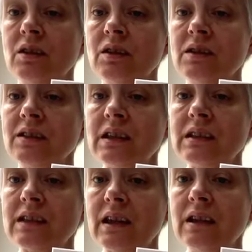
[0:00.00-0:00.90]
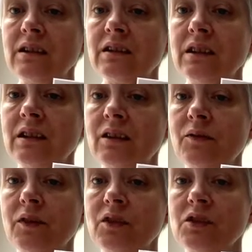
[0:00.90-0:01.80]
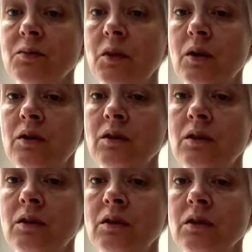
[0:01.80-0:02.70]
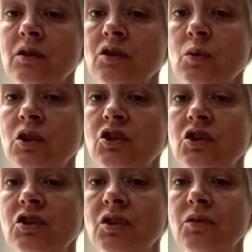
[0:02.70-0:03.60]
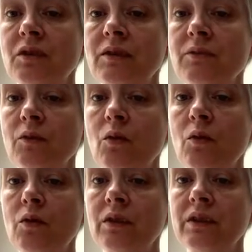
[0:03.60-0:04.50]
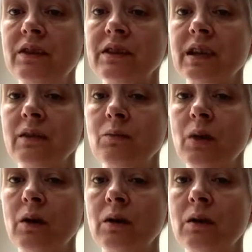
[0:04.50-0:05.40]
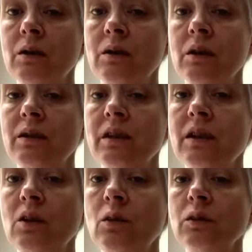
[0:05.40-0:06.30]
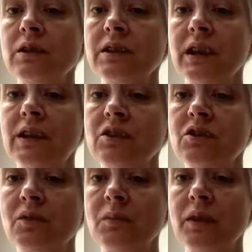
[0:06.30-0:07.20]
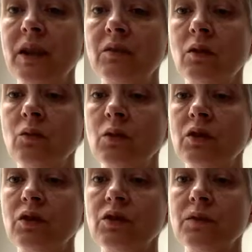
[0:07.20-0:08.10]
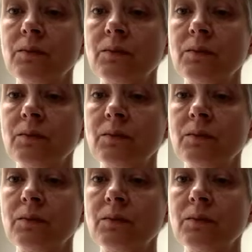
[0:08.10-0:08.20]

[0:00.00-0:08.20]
6/8 in the first bar, switches to 3/4 in the second bar, and then it alternates from there onwards.